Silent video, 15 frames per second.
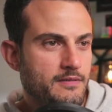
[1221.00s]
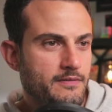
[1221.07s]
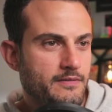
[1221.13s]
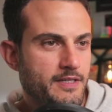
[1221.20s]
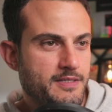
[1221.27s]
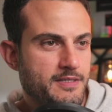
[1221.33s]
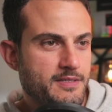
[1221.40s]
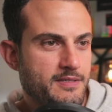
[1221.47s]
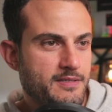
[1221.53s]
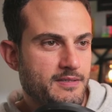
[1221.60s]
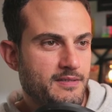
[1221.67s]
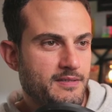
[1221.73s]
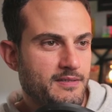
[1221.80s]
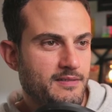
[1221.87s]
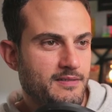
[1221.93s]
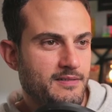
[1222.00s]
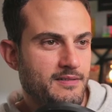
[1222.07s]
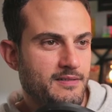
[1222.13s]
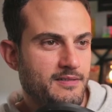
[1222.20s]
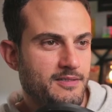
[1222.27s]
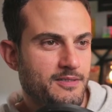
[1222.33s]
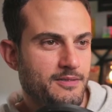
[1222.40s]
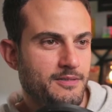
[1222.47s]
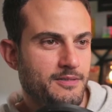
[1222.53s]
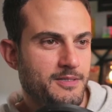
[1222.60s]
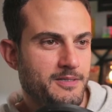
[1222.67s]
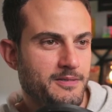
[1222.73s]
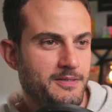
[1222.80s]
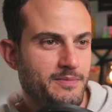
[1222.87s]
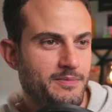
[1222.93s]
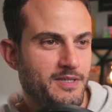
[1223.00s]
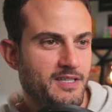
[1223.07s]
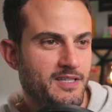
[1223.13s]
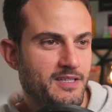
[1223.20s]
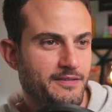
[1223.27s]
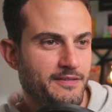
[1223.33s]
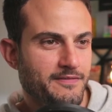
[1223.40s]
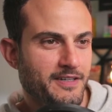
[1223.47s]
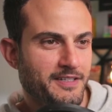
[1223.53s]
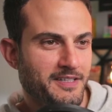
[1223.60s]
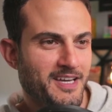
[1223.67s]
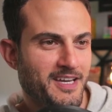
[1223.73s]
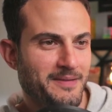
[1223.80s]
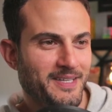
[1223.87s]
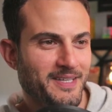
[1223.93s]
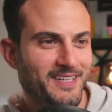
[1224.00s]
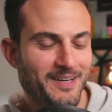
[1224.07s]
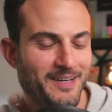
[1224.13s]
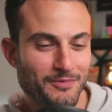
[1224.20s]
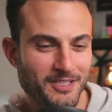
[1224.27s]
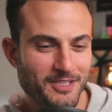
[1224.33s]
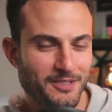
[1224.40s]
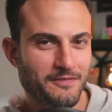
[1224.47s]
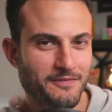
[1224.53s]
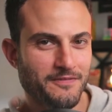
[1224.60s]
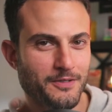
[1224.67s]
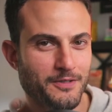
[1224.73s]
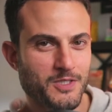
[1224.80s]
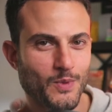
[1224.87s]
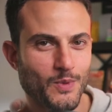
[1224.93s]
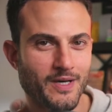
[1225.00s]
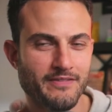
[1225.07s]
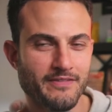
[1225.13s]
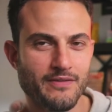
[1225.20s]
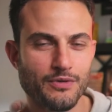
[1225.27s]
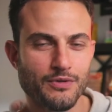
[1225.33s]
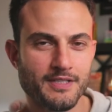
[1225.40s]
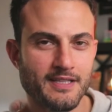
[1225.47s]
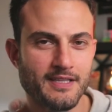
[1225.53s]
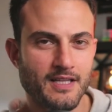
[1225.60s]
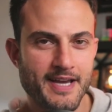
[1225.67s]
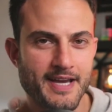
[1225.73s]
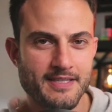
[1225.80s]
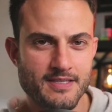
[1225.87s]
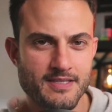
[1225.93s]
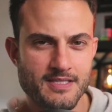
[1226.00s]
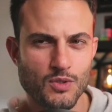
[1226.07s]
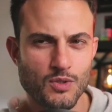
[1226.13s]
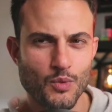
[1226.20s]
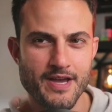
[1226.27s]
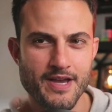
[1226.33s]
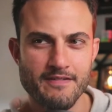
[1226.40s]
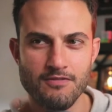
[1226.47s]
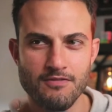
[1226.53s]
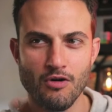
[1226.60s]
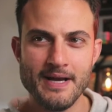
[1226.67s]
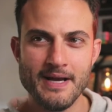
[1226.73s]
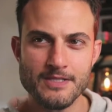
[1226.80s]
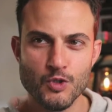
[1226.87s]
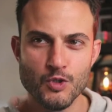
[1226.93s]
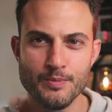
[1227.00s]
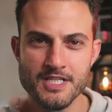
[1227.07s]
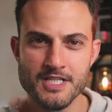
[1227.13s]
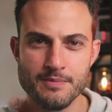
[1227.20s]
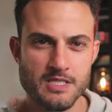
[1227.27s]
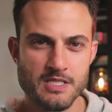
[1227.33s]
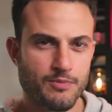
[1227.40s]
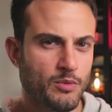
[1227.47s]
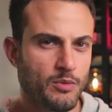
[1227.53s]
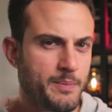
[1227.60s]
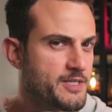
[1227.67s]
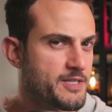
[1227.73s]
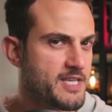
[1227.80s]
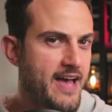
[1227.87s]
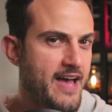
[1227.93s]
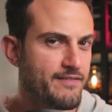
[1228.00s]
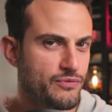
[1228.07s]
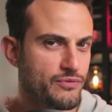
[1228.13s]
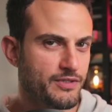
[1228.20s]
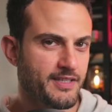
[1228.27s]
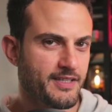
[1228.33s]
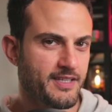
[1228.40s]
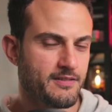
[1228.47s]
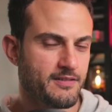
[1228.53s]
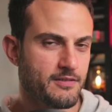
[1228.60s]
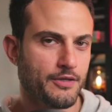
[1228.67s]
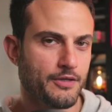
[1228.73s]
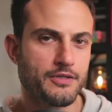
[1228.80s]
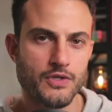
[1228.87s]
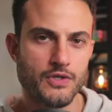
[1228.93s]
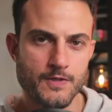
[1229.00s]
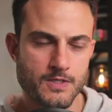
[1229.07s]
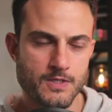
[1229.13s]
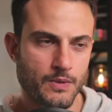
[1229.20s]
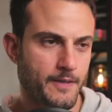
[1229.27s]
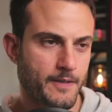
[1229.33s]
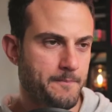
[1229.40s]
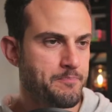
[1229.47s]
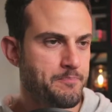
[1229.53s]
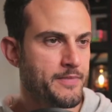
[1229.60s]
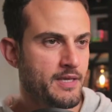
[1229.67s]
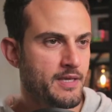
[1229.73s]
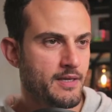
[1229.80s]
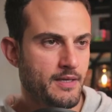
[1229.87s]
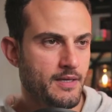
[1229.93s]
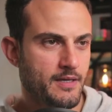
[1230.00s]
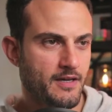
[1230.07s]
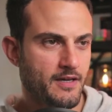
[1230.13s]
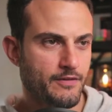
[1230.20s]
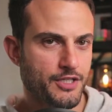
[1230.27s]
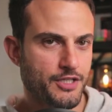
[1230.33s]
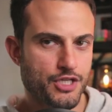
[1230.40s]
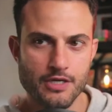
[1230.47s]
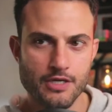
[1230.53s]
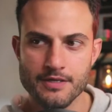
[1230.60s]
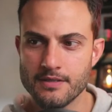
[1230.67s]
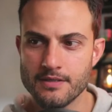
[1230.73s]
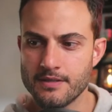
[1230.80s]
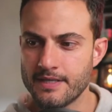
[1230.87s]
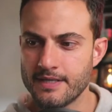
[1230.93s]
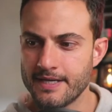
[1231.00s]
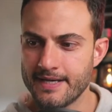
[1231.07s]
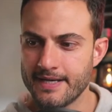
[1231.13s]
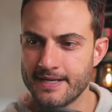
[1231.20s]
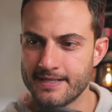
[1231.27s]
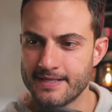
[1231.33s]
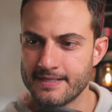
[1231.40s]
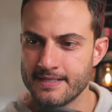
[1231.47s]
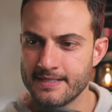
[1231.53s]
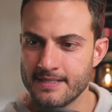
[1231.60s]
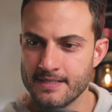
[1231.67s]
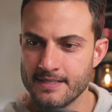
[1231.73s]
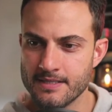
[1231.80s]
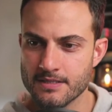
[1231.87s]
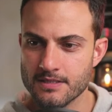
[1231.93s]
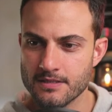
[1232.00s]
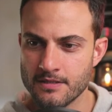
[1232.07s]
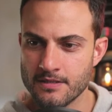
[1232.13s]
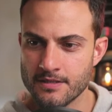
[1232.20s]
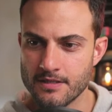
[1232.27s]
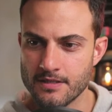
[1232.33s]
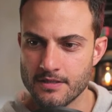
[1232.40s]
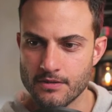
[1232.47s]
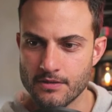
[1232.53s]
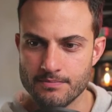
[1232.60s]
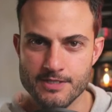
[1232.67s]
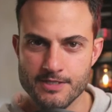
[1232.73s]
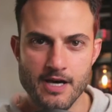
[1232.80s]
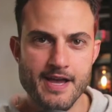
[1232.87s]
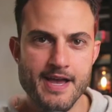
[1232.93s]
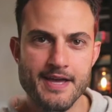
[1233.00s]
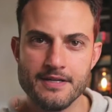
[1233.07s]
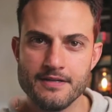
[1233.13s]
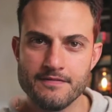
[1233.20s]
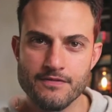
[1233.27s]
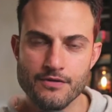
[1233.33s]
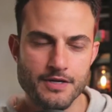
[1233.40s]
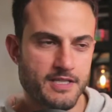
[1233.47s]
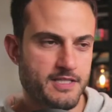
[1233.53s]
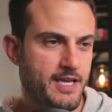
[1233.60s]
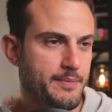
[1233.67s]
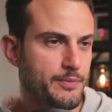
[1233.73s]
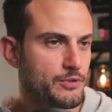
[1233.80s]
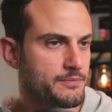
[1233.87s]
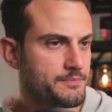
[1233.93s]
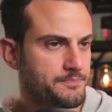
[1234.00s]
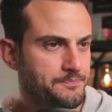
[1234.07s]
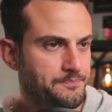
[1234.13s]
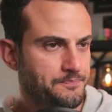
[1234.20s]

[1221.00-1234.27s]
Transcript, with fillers: Vince, Dude, it's going to be a fun cam. Yeah, I'm really looking forward to it. I've never really liked the square format too much, but it's probably because I haven't really gotten used to it. I've only shot it uh, on a Diana, for example.